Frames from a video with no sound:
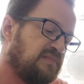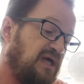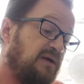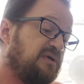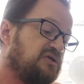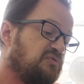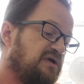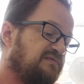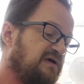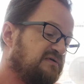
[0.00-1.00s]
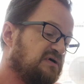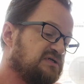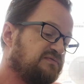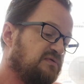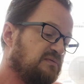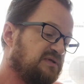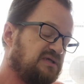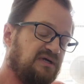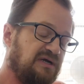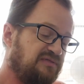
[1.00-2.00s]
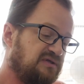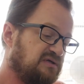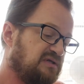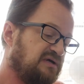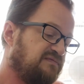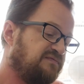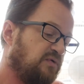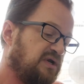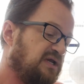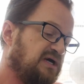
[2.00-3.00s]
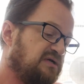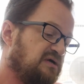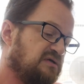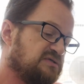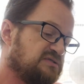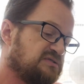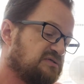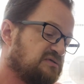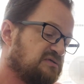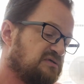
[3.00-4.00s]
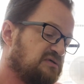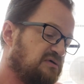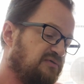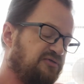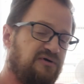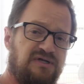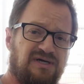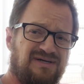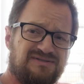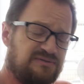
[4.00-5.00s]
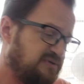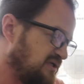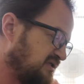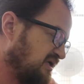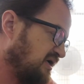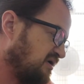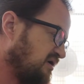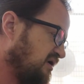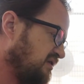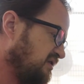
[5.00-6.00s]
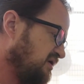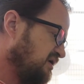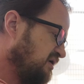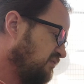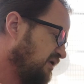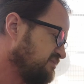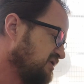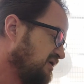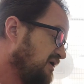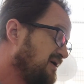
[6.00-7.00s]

$25 for, but I think they're like $49 or $39, something like that, on the website.